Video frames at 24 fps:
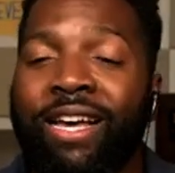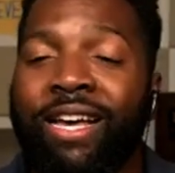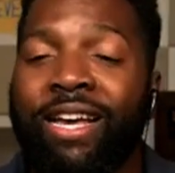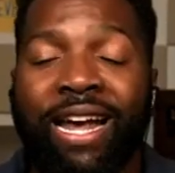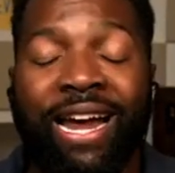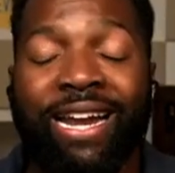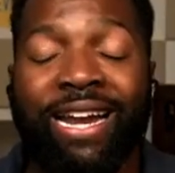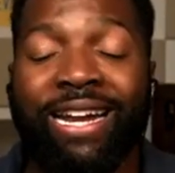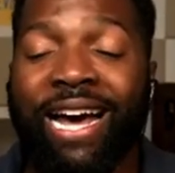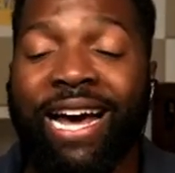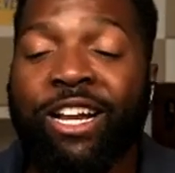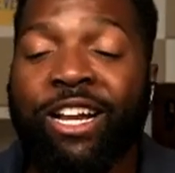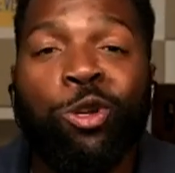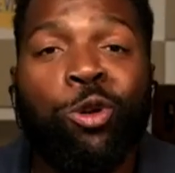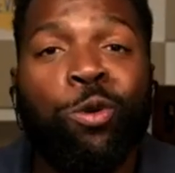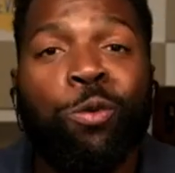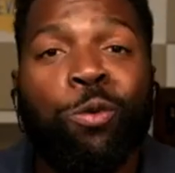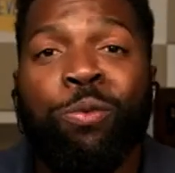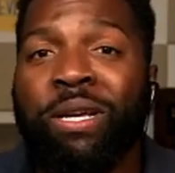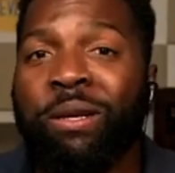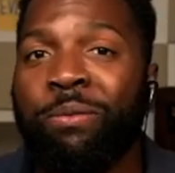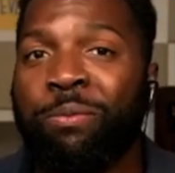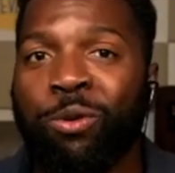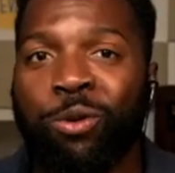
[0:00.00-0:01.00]
And I knew
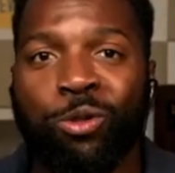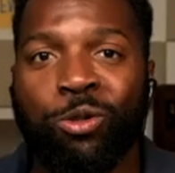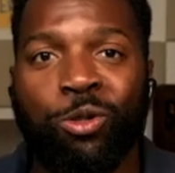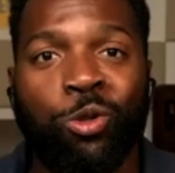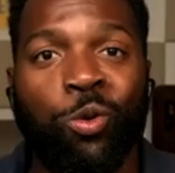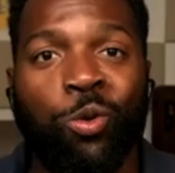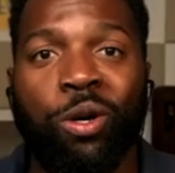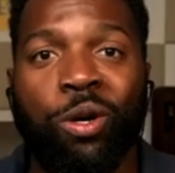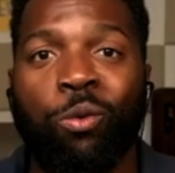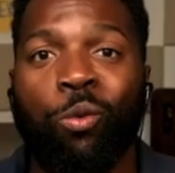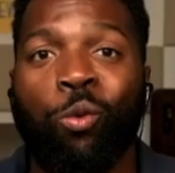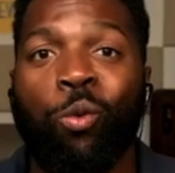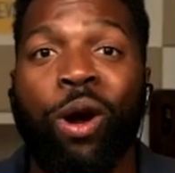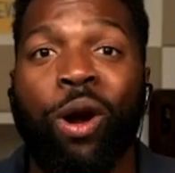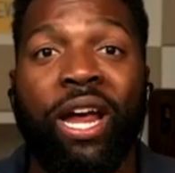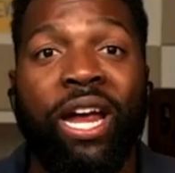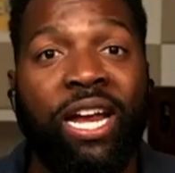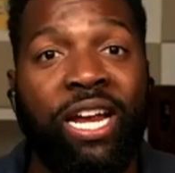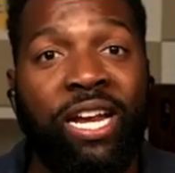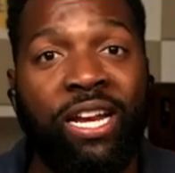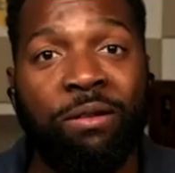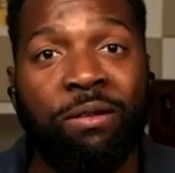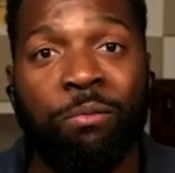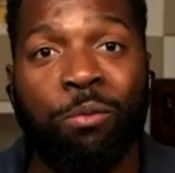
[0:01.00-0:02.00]
people doing
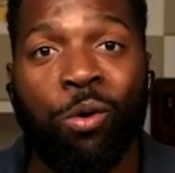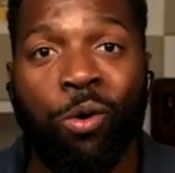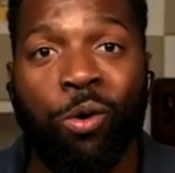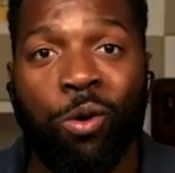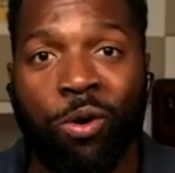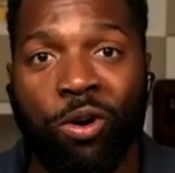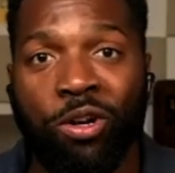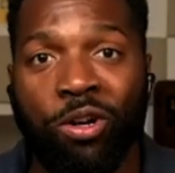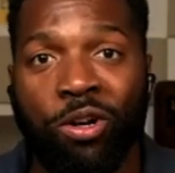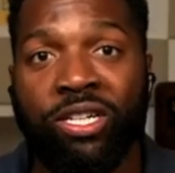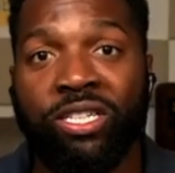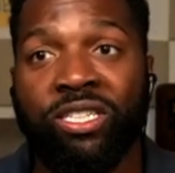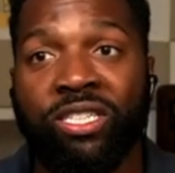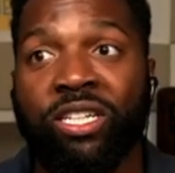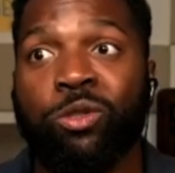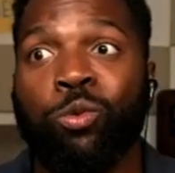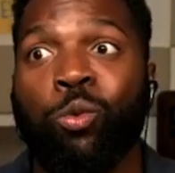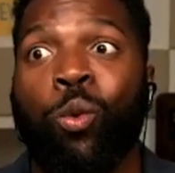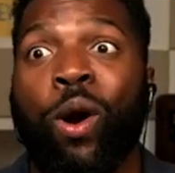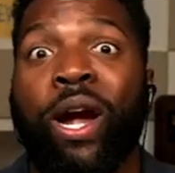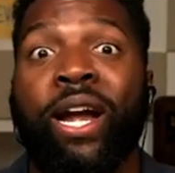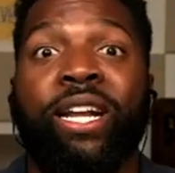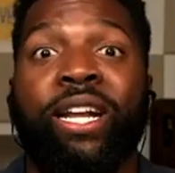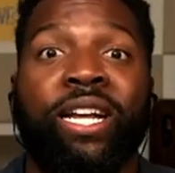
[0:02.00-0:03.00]
way more than just
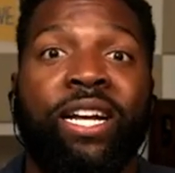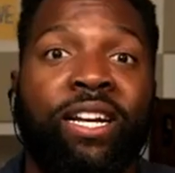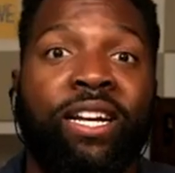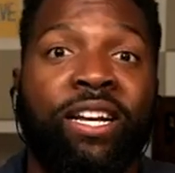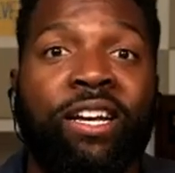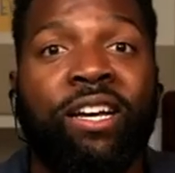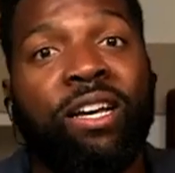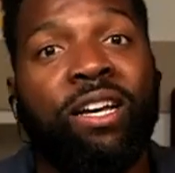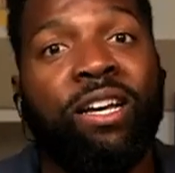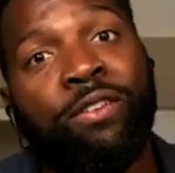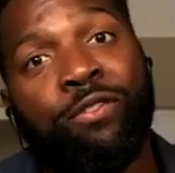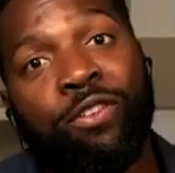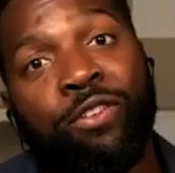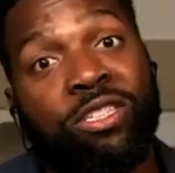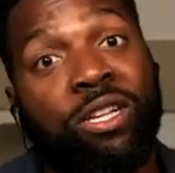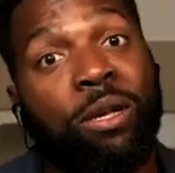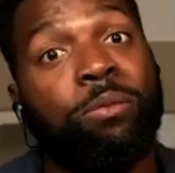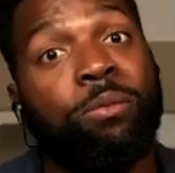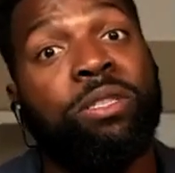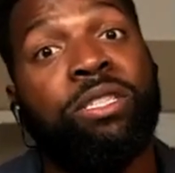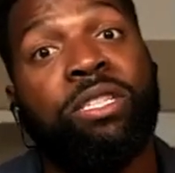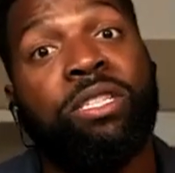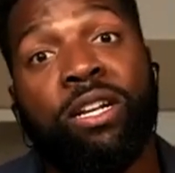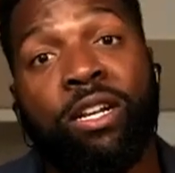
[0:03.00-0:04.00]
waiting for some
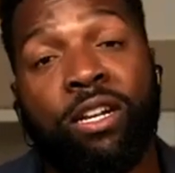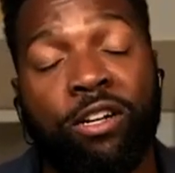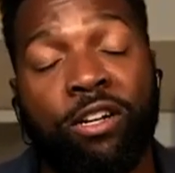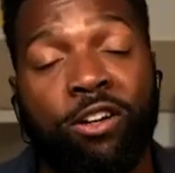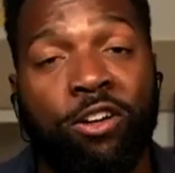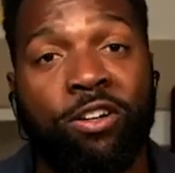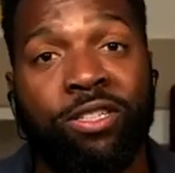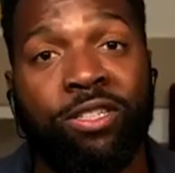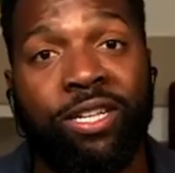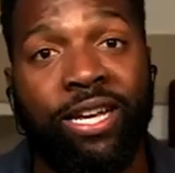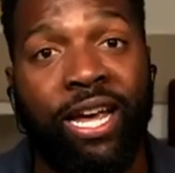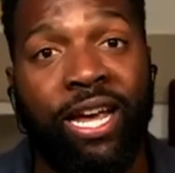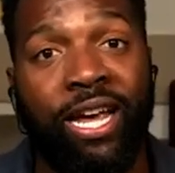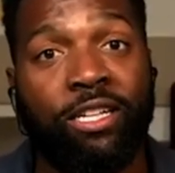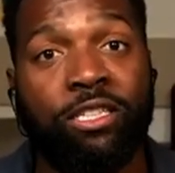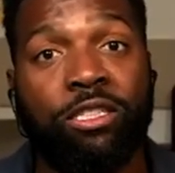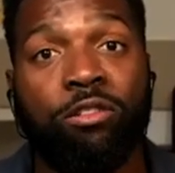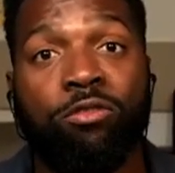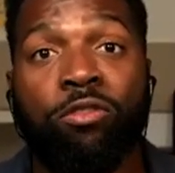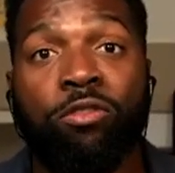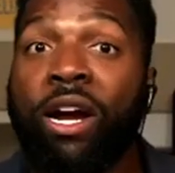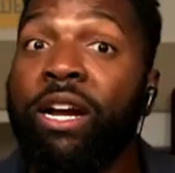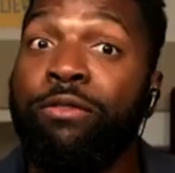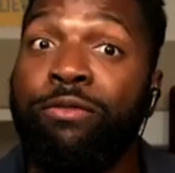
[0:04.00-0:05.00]
senator to cast the
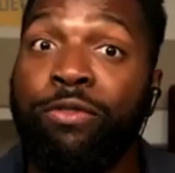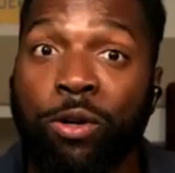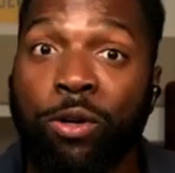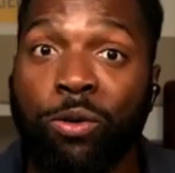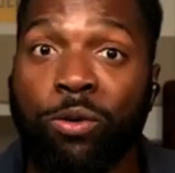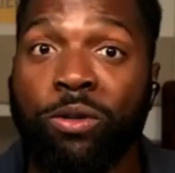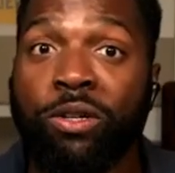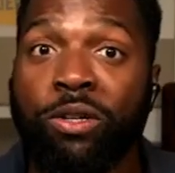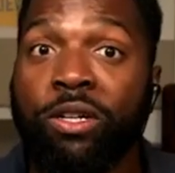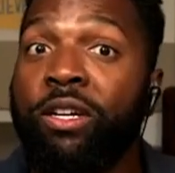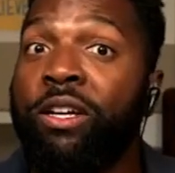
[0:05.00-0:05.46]
right vote.